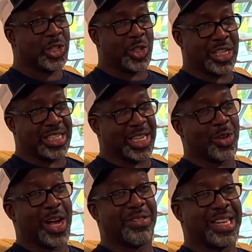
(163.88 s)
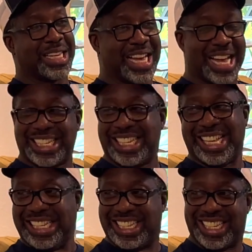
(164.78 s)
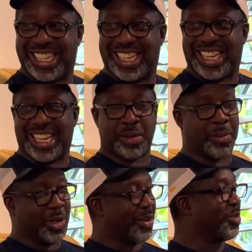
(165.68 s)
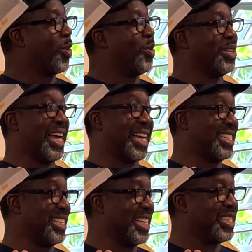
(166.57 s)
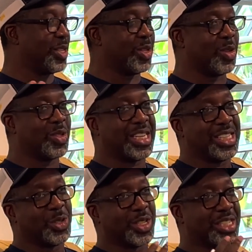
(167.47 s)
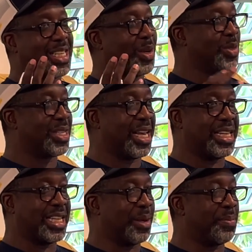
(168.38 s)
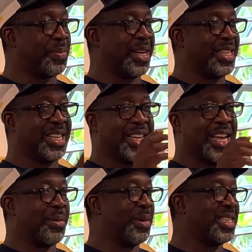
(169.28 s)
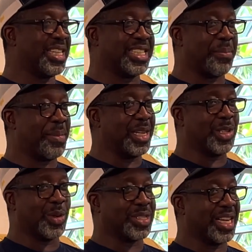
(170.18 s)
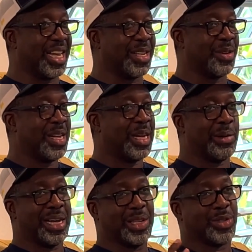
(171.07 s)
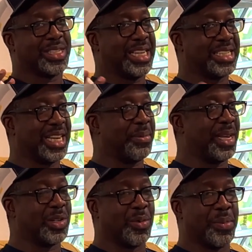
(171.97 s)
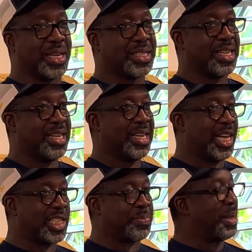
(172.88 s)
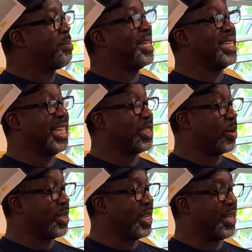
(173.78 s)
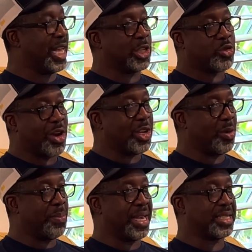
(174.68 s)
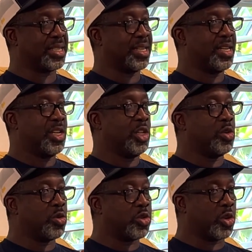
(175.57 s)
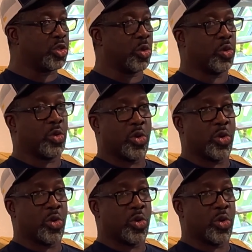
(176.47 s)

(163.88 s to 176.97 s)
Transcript: So he said you'll have a lot of accidents, but you have to go with the accidents. You know, so I used to sit outside and my sister bench outside where I don't stay inside, make no mess. I spend my days out there and try your best, you know, just to